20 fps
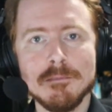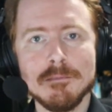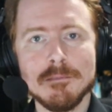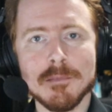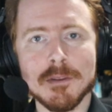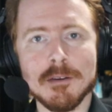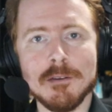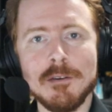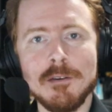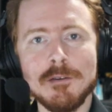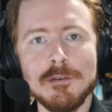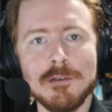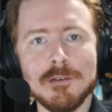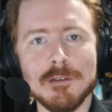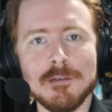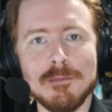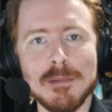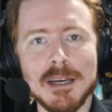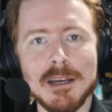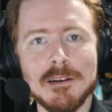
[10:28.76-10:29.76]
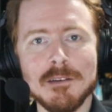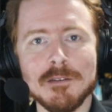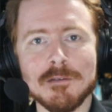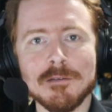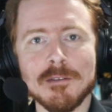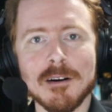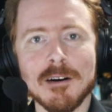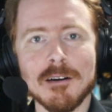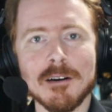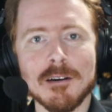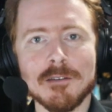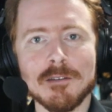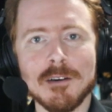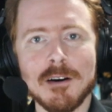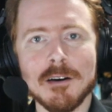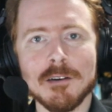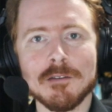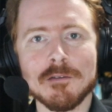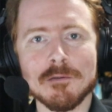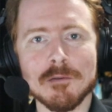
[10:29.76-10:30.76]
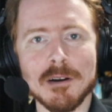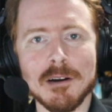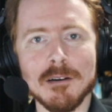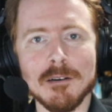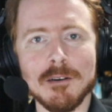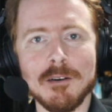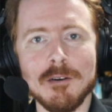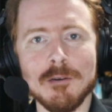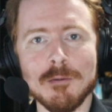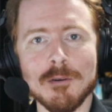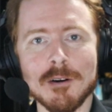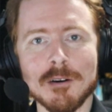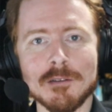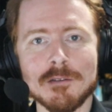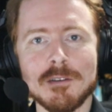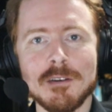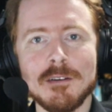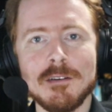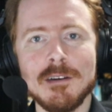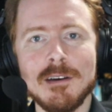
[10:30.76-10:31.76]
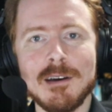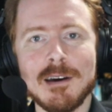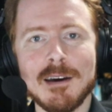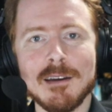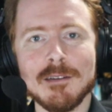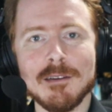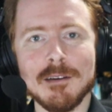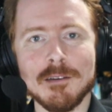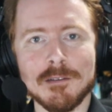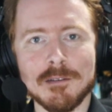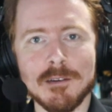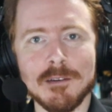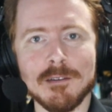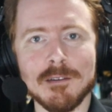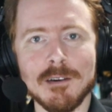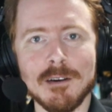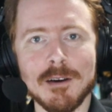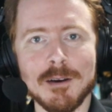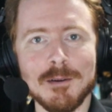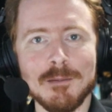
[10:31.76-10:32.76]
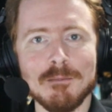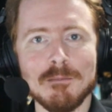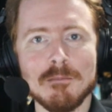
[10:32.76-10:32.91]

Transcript: The news had made as far as Australia, where Sydney had this to say.